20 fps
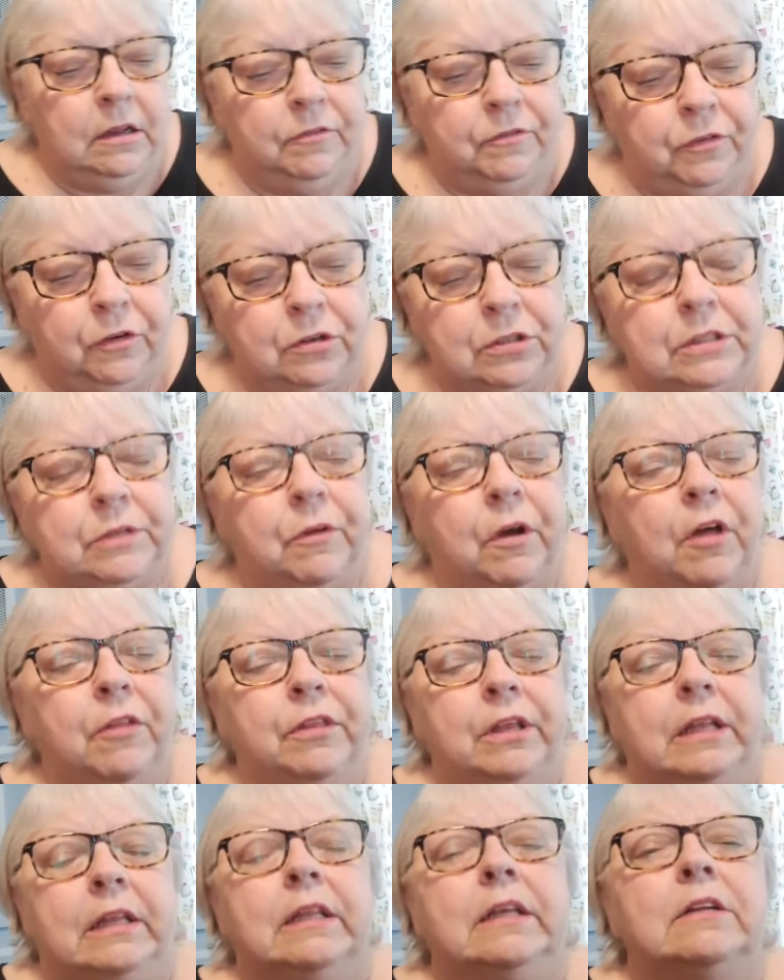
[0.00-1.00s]
First of all,
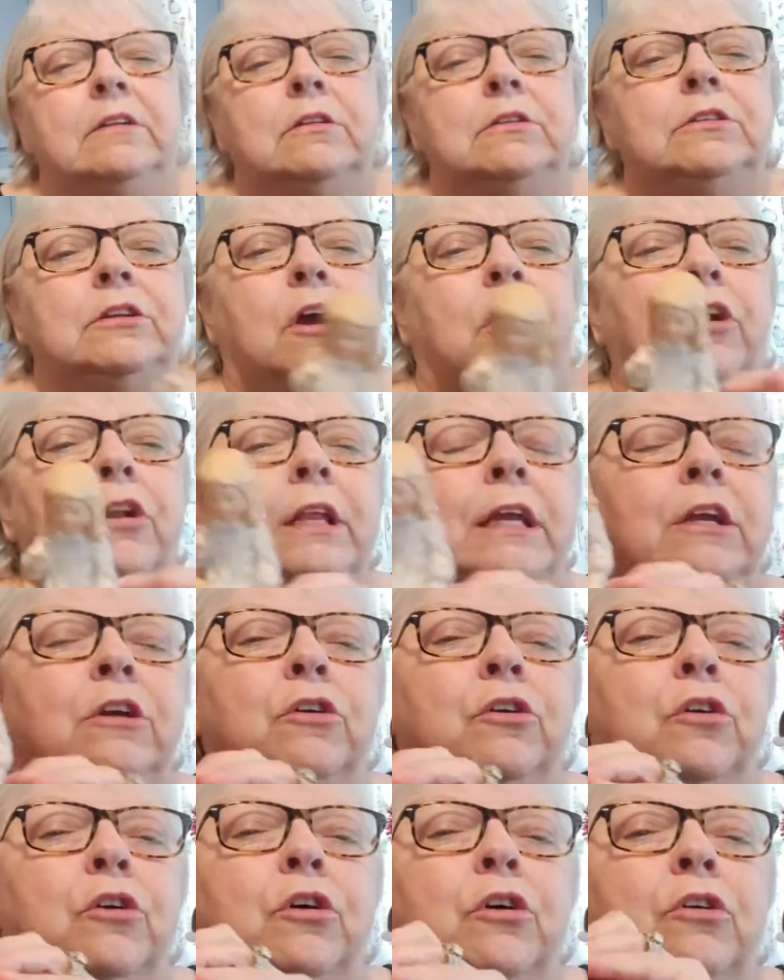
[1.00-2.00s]
the little darling
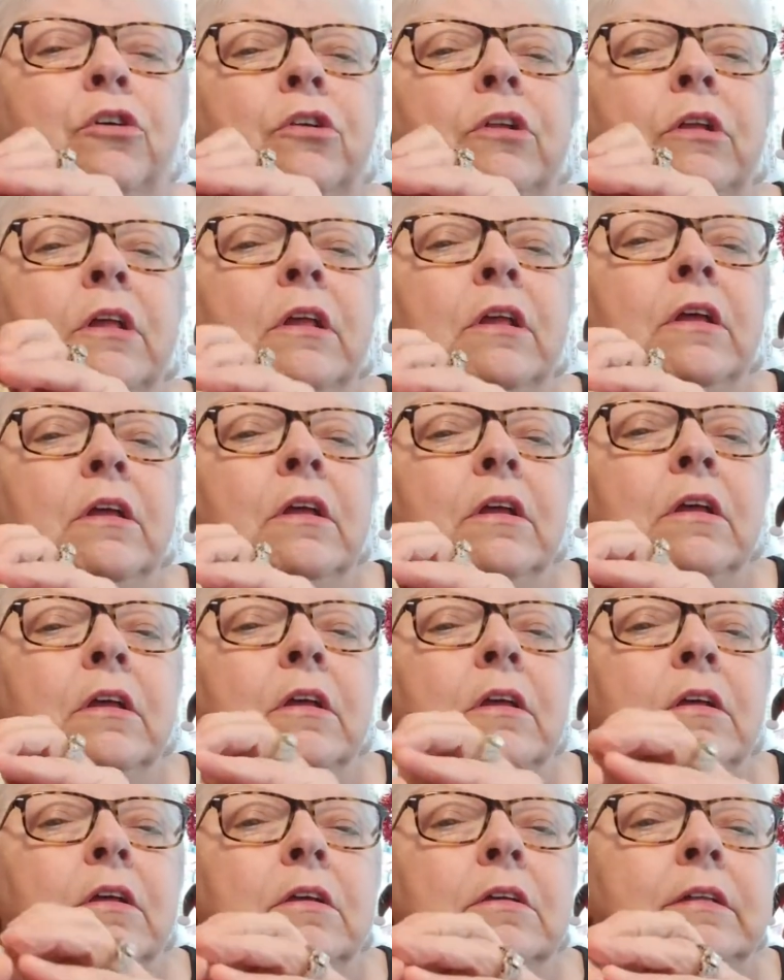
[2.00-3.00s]
girl
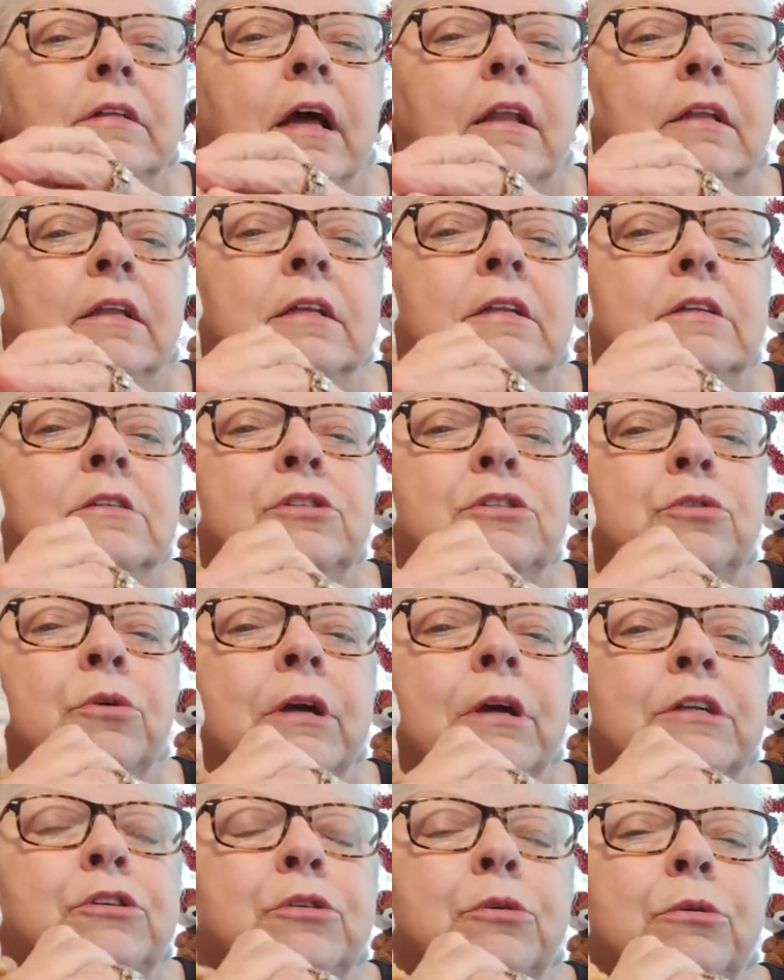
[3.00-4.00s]
telling the
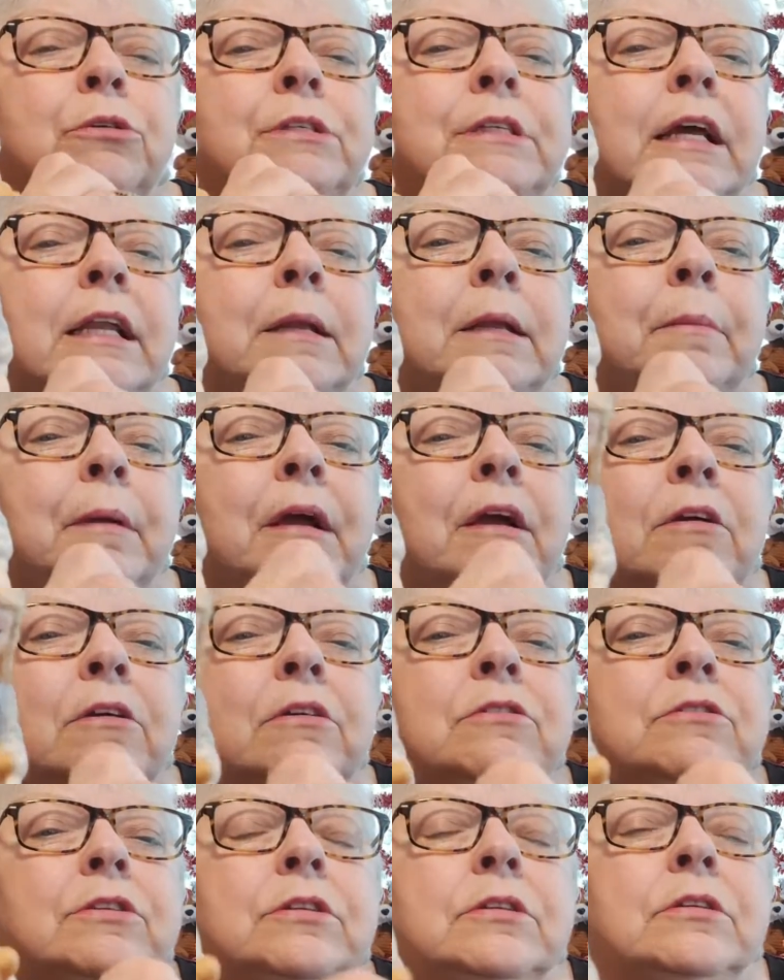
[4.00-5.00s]
story to her teddy
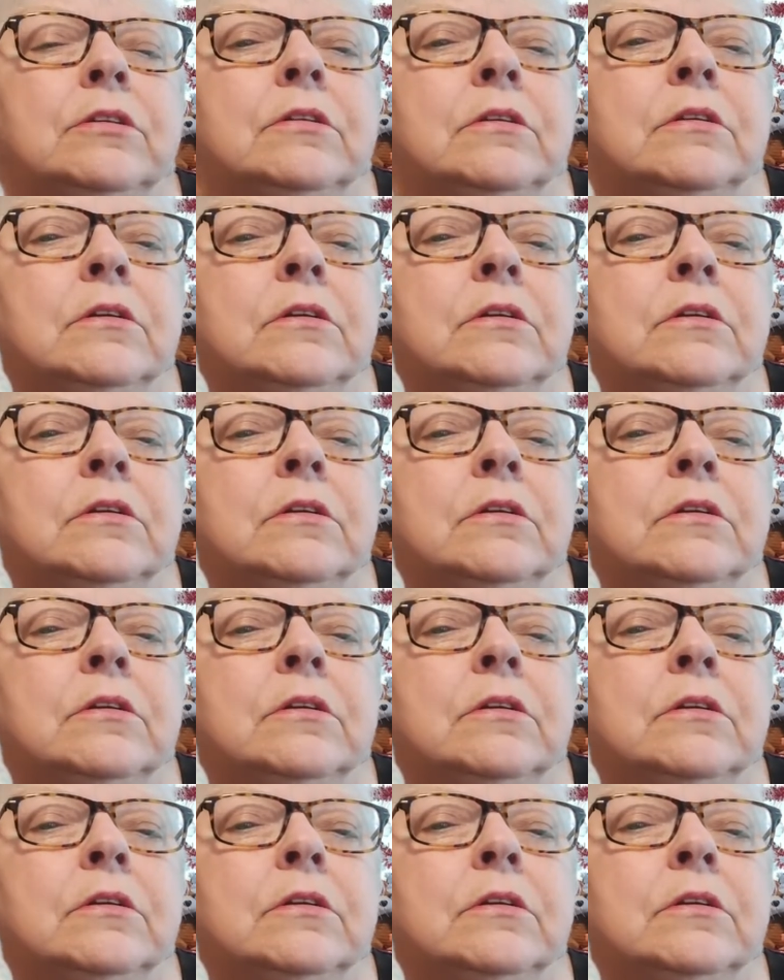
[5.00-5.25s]
bears